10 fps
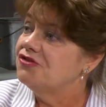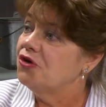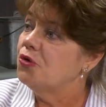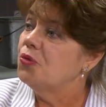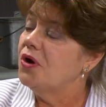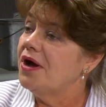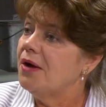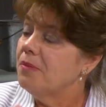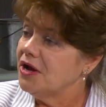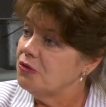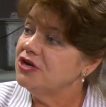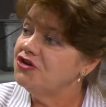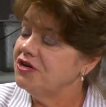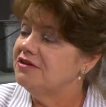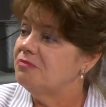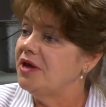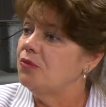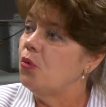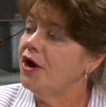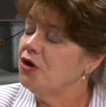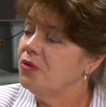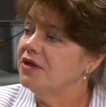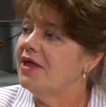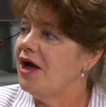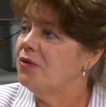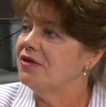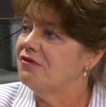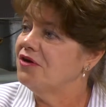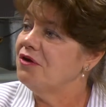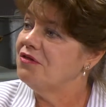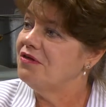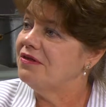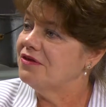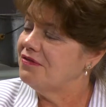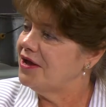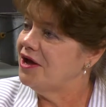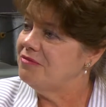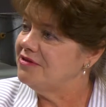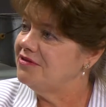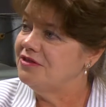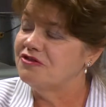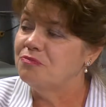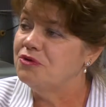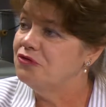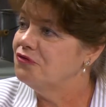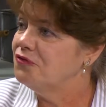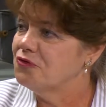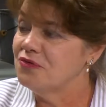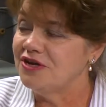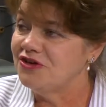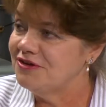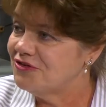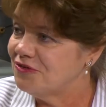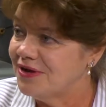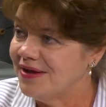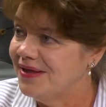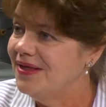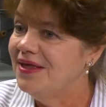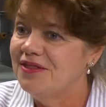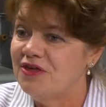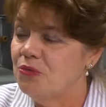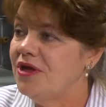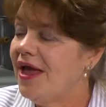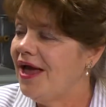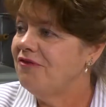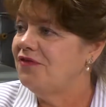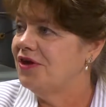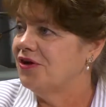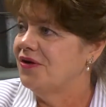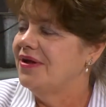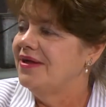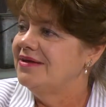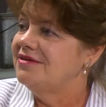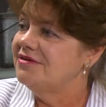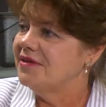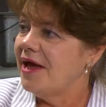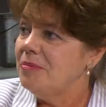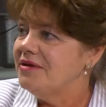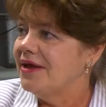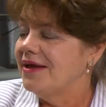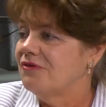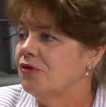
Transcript: So my question has been, why are we allowing the very thing that they come to see, this beautiful, rich history that we have here, to dilapidate